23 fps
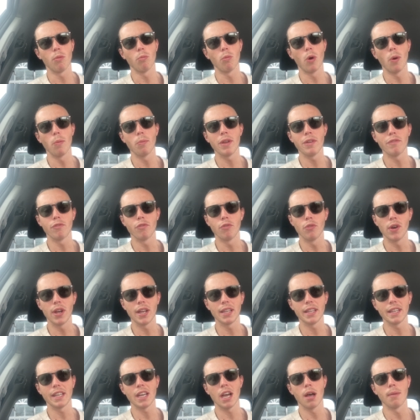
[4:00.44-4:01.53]
what we've
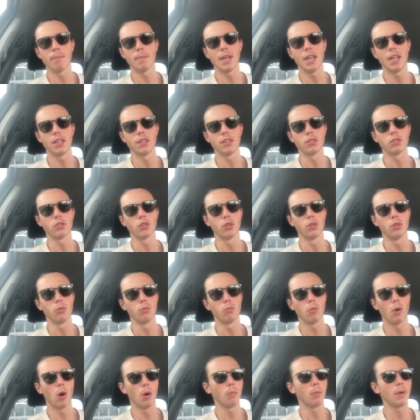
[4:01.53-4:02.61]
really come here to do,
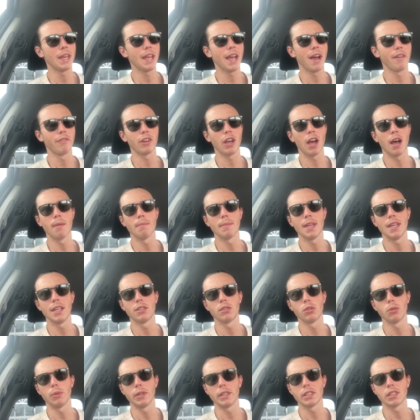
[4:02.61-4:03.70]
what we have come here
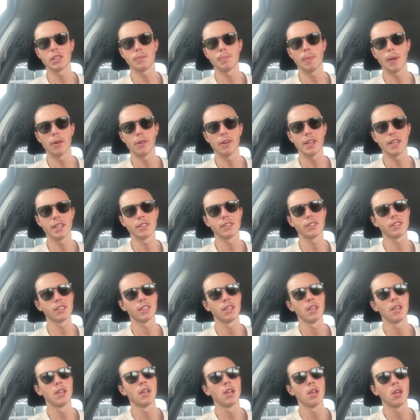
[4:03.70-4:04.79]
to experience.
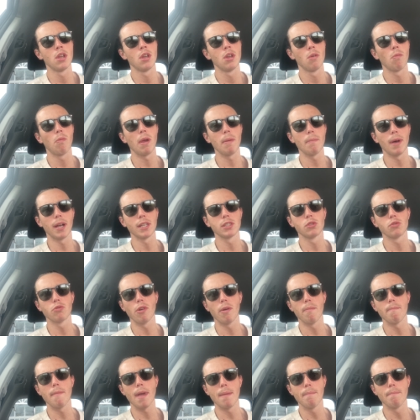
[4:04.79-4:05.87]
We must
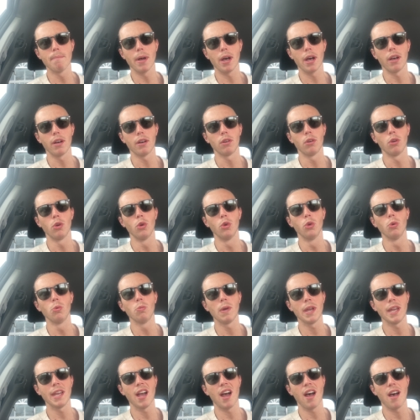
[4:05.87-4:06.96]
remember who
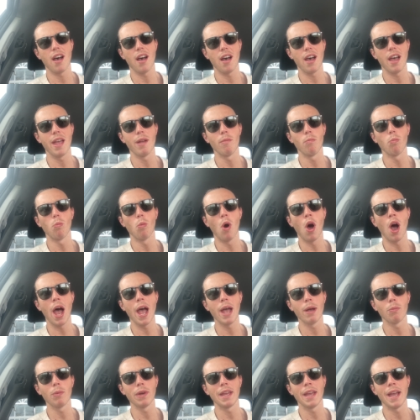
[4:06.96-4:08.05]
we are and
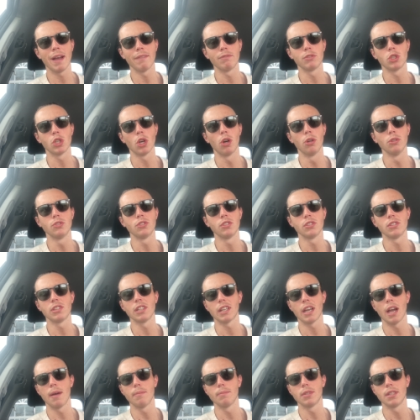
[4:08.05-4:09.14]
why we have chosen to
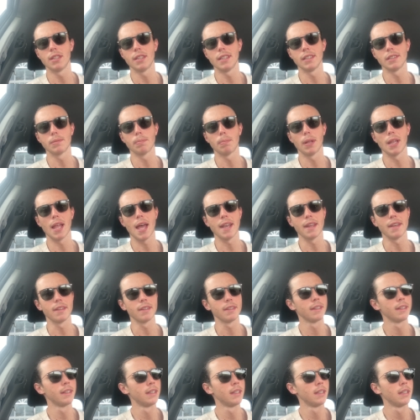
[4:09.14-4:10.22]
come to this planet.
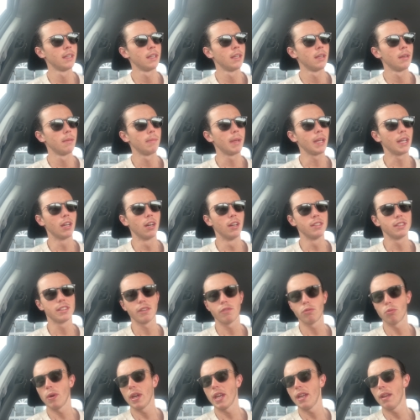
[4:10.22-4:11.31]
Because
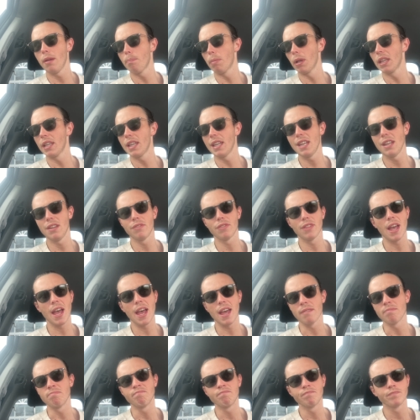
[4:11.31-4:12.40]
if we believe that